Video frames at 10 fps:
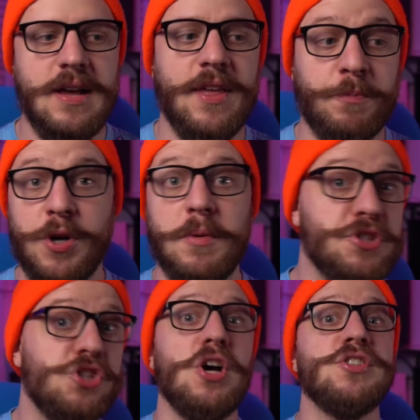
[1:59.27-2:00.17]
that pretty
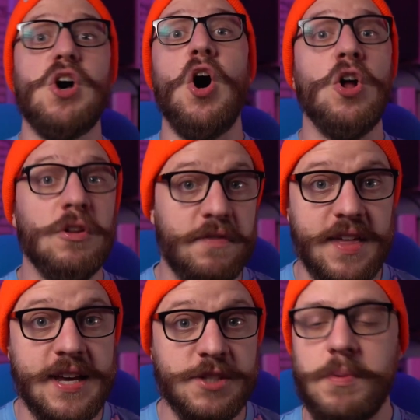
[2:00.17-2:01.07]
much does all of
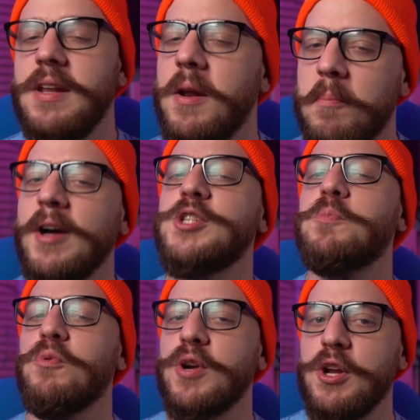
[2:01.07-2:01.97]
this, but in a much
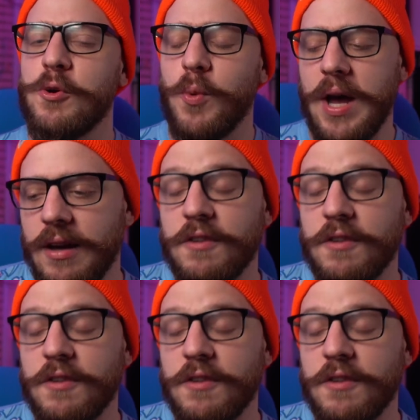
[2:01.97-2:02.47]
prettier way.